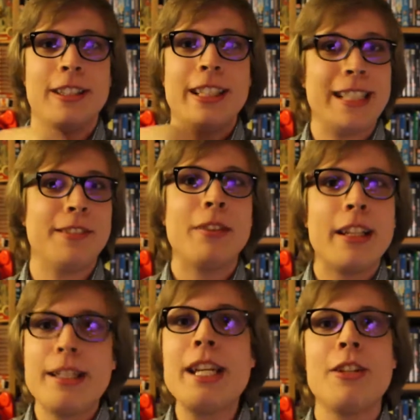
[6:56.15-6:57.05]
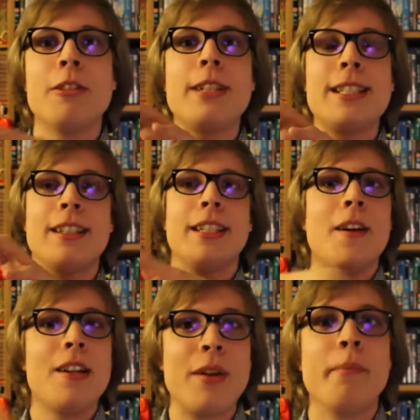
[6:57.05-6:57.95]
That's the one thing you should always
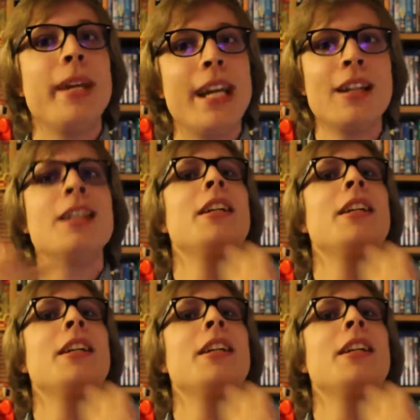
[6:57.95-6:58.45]
kind of admit